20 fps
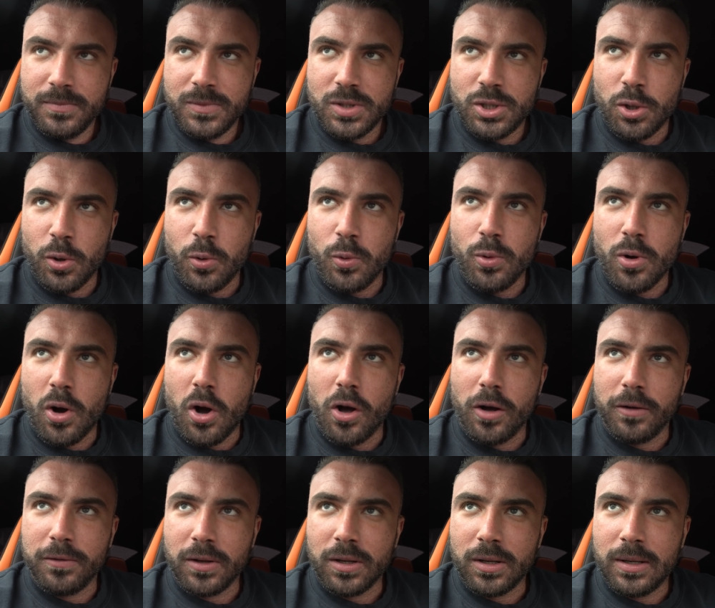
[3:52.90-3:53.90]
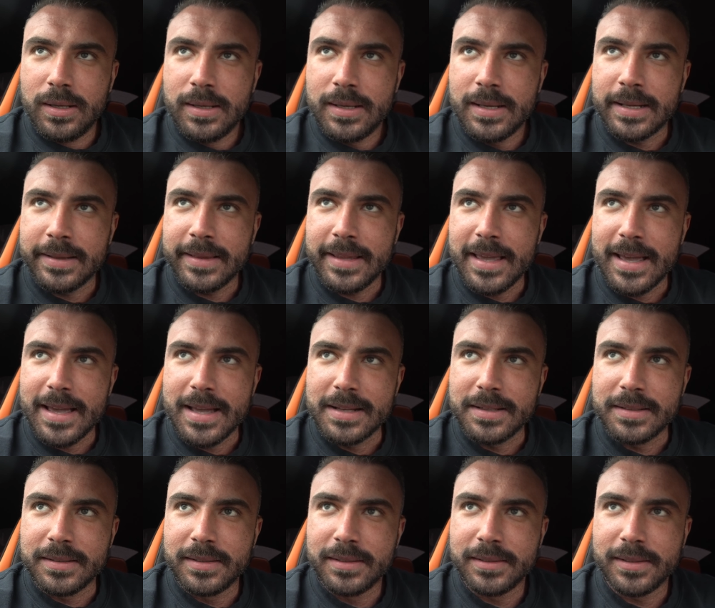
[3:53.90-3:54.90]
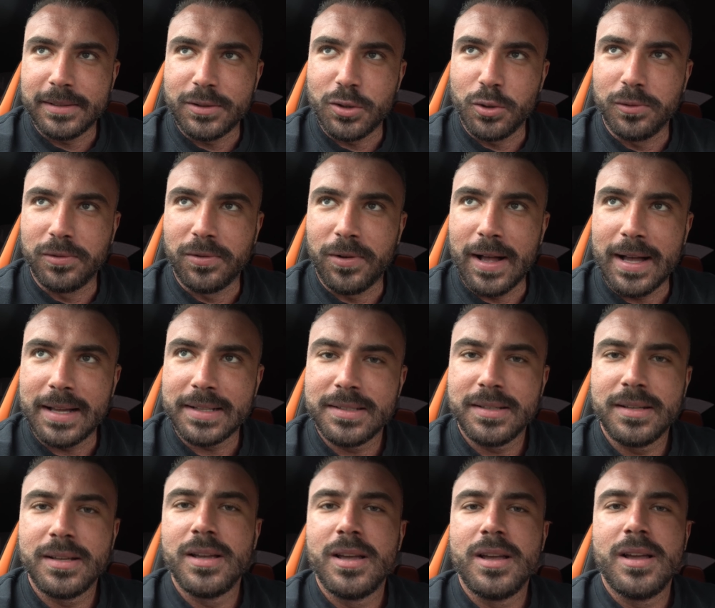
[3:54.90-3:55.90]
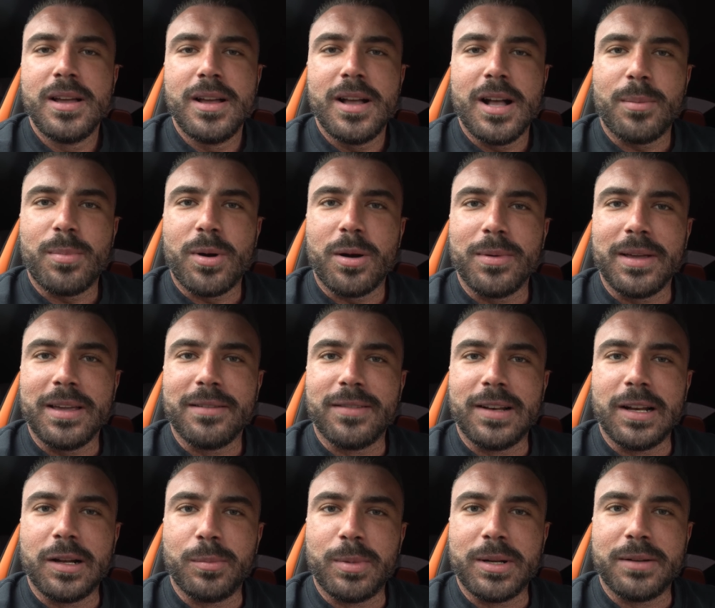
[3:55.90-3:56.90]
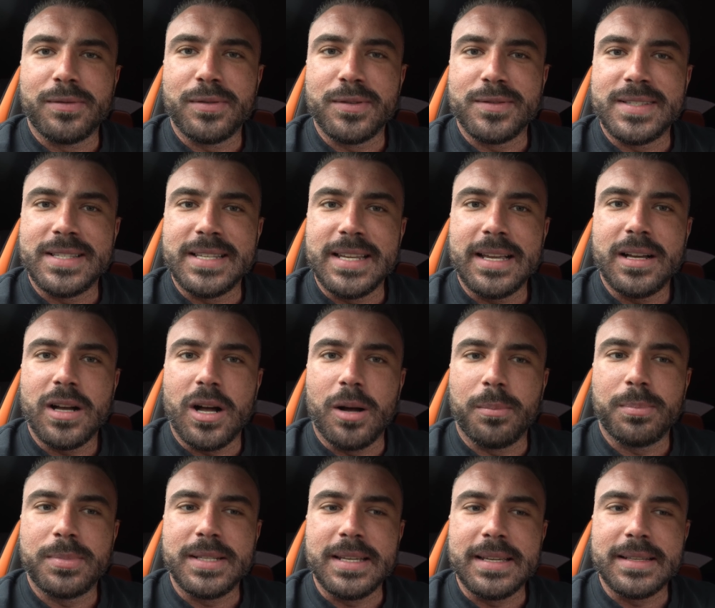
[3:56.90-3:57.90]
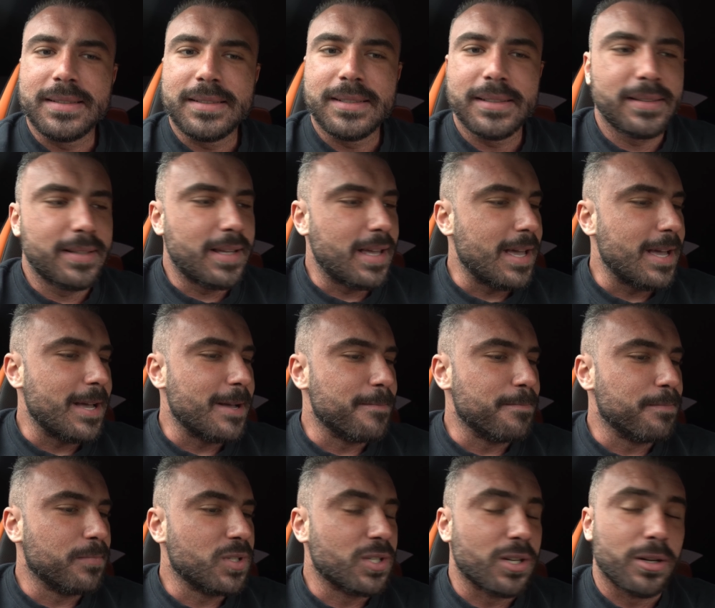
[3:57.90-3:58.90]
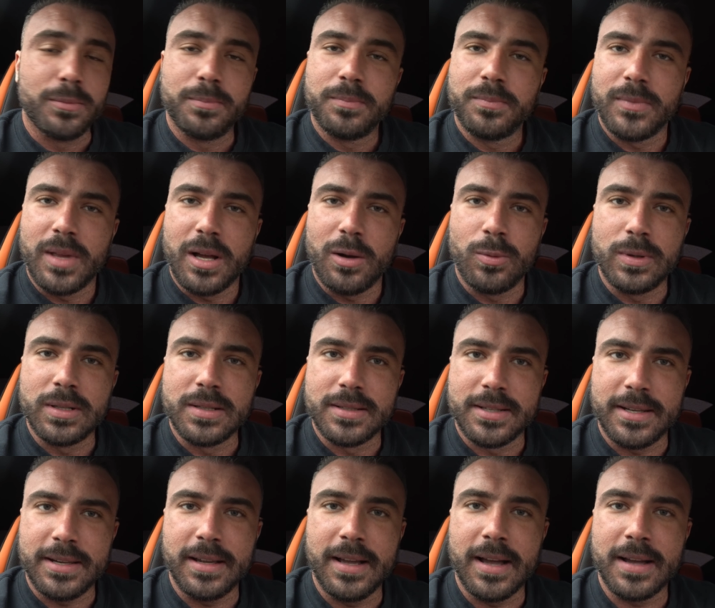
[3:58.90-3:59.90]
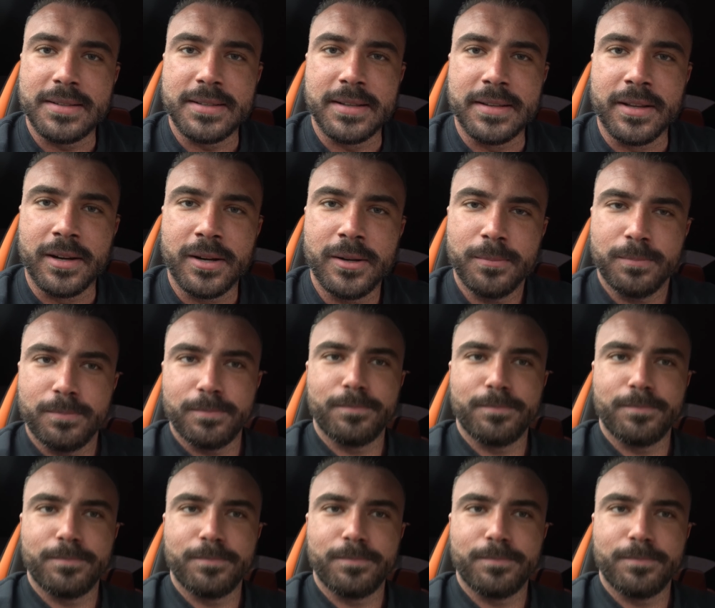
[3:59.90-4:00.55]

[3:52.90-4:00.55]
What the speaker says: too awful at the end, too fat, I'll probably give a little bit of a physique update. So I will see you guys in there.